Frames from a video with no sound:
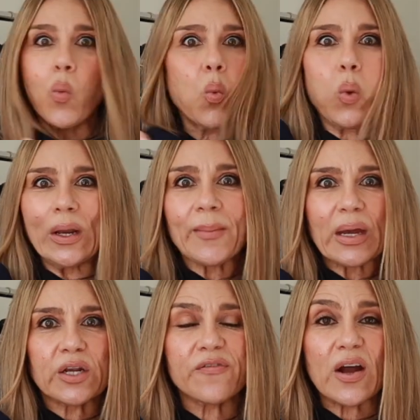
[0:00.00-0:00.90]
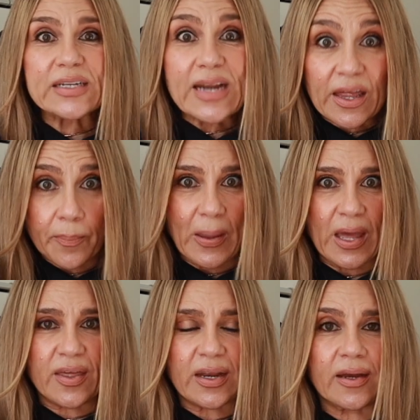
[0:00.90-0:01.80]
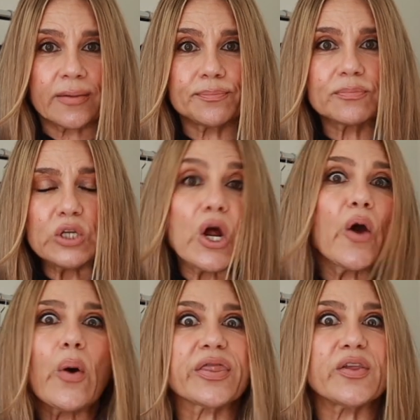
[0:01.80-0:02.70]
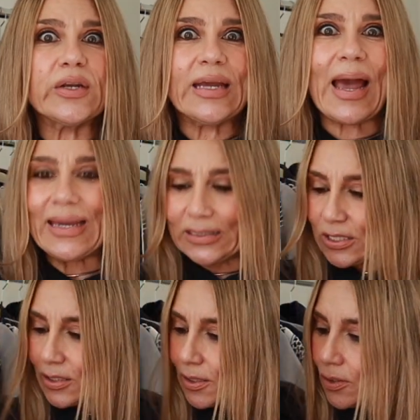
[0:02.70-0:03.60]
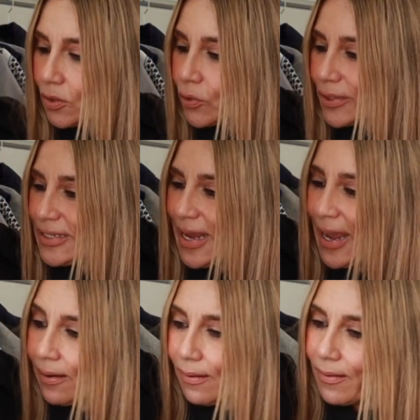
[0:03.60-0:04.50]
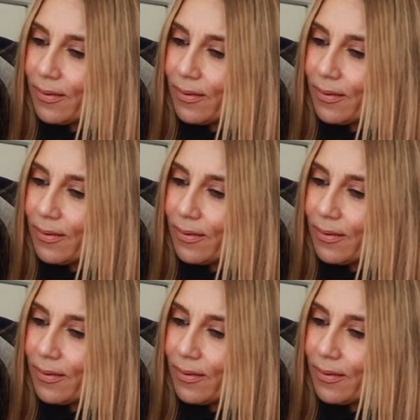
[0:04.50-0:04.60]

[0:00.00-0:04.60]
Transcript: When am I gonna find another pair that are, a 38 or a 10?